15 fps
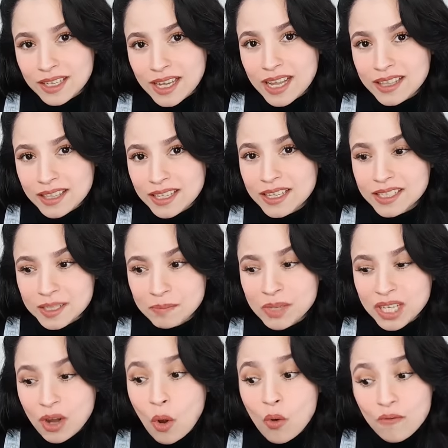I think it's
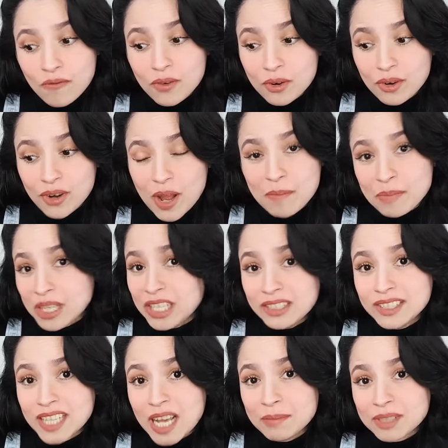been over a million
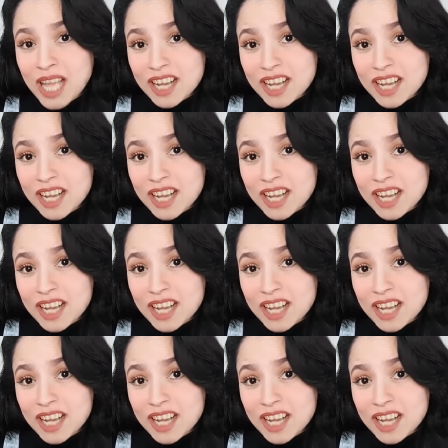times,